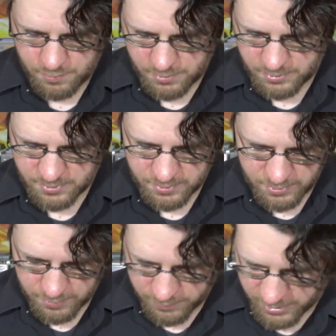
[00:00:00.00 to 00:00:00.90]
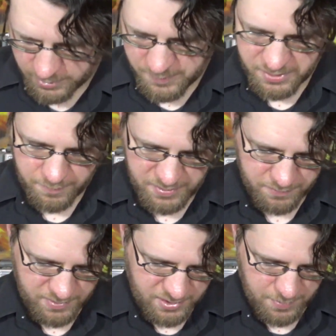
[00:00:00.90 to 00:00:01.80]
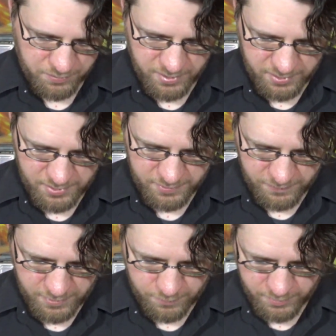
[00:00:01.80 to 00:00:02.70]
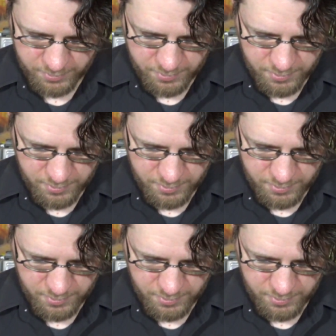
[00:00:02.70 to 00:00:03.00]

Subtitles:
let's see. Okay, let me separate these right quick,